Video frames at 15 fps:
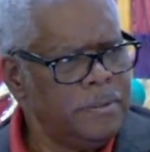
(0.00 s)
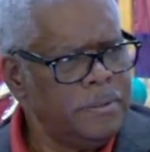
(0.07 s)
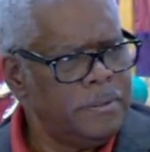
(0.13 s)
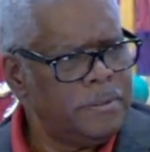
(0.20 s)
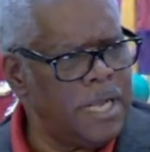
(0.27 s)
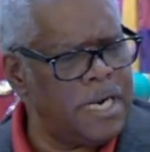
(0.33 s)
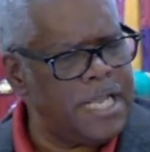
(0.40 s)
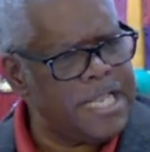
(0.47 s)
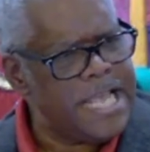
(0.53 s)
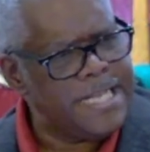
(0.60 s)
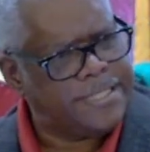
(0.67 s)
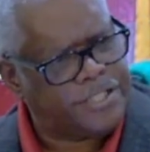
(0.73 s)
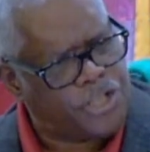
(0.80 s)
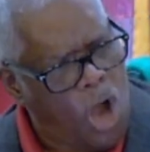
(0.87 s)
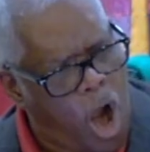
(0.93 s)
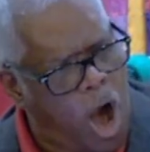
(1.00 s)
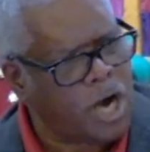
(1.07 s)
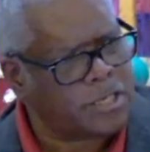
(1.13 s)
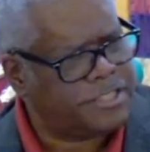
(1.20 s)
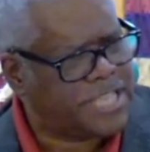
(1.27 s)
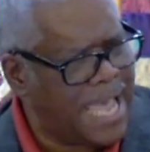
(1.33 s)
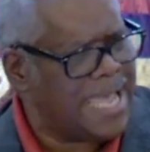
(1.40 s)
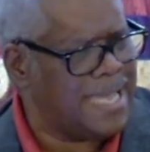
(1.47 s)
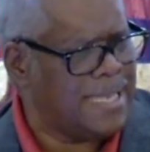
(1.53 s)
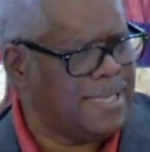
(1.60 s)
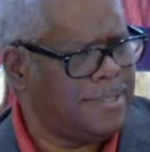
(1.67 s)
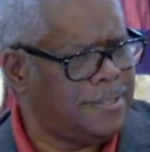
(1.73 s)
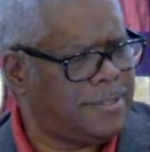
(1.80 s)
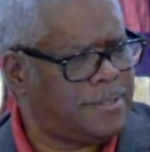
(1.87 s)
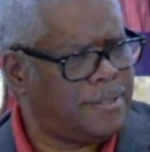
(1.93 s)
That in these dark
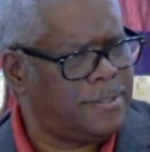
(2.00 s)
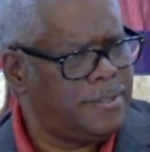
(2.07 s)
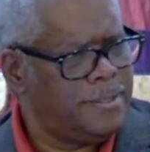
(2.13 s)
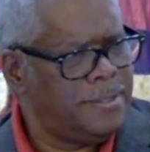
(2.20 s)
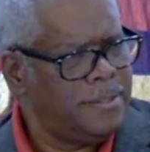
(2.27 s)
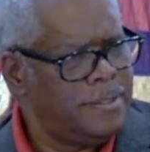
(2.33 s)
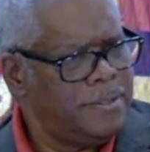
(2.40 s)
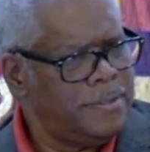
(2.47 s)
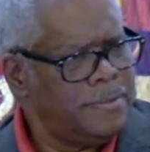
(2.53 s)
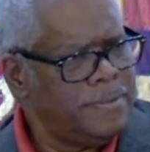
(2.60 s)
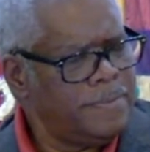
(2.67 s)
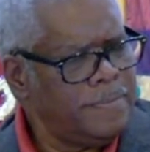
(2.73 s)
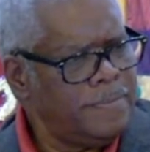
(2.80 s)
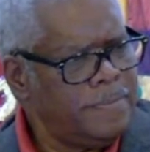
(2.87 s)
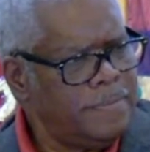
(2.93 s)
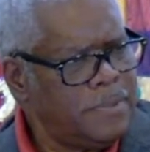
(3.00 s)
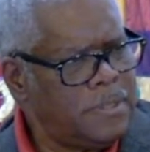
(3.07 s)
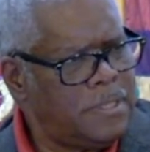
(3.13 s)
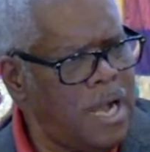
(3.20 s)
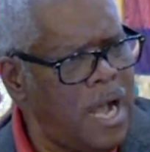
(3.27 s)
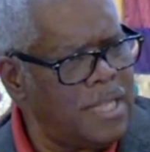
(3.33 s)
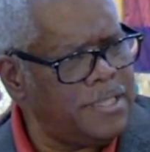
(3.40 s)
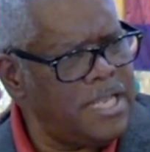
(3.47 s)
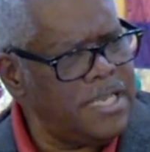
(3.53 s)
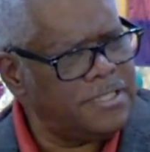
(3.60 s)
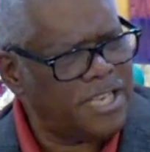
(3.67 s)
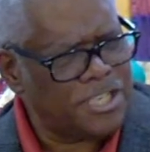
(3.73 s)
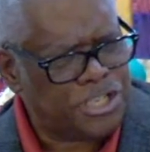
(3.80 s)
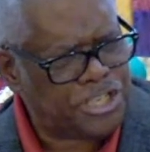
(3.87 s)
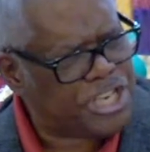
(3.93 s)
days, God needs
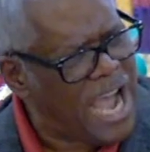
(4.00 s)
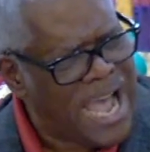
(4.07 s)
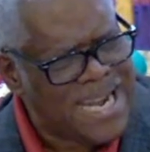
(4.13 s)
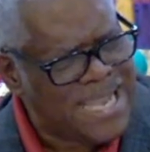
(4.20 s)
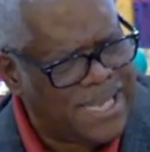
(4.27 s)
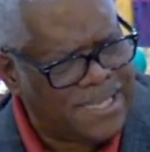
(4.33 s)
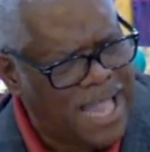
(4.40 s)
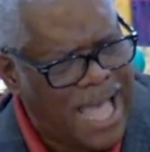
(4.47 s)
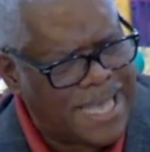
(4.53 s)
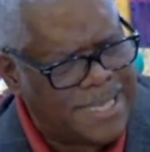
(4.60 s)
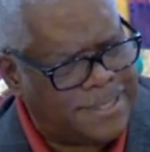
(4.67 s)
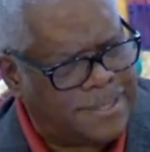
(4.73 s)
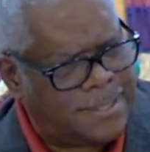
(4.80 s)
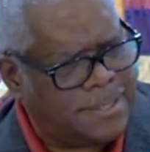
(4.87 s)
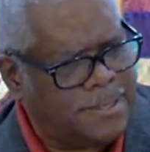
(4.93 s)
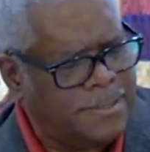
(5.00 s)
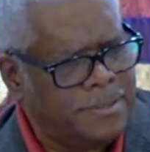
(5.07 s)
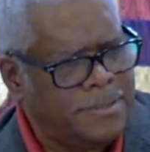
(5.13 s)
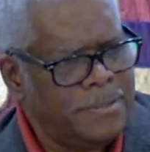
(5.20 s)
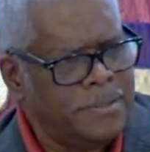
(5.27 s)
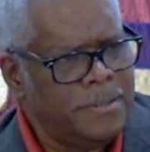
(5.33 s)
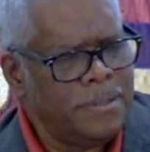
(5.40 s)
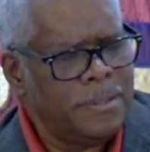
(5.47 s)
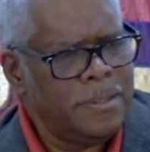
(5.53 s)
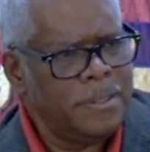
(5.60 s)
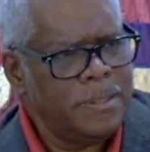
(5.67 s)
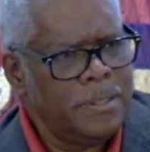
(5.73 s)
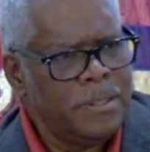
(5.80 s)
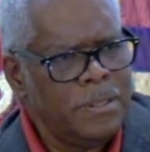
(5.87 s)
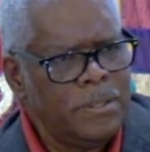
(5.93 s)
a shining light
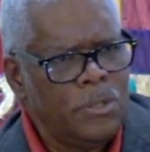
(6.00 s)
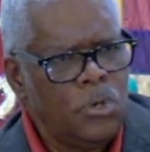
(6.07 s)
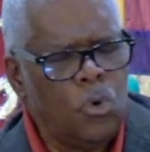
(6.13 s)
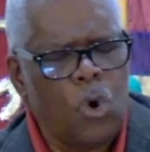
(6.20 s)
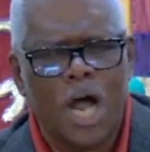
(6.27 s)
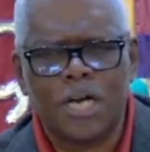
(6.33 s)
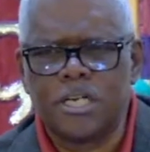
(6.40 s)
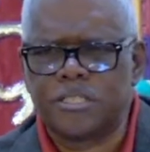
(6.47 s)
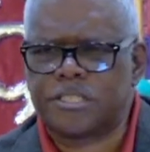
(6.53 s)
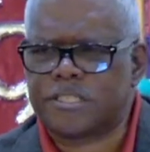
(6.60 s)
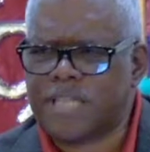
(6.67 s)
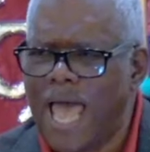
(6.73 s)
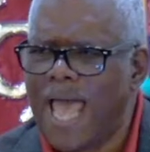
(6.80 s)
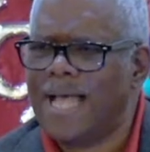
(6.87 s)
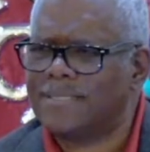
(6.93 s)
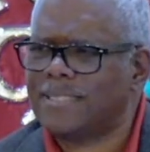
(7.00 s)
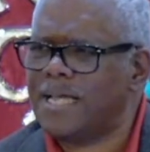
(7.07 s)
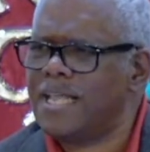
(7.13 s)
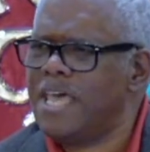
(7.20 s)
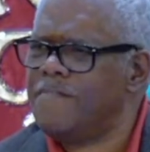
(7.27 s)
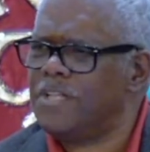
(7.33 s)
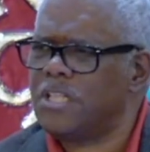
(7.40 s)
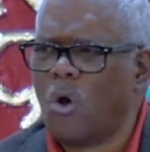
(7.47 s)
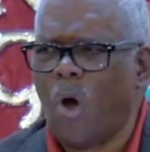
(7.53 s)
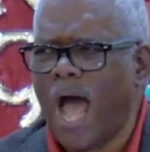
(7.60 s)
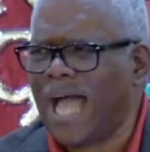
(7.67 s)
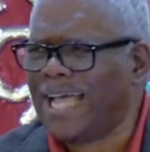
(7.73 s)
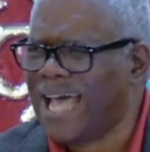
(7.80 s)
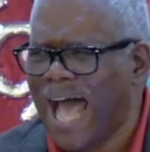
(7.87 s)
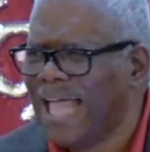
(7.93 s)
who understands that even though
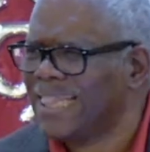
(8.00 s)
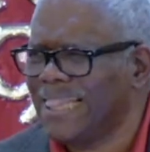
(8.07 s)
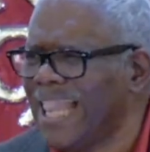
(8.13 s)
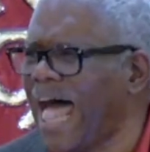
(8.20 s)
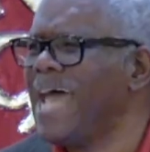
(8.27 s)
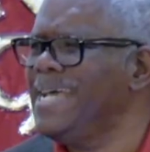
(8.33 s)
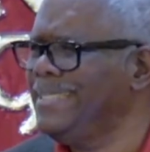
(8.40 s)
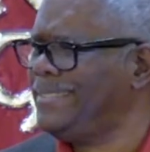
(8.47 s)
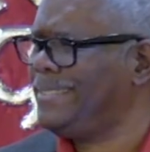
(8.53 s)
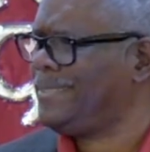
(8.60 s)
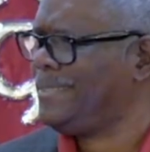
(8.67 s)
I got light,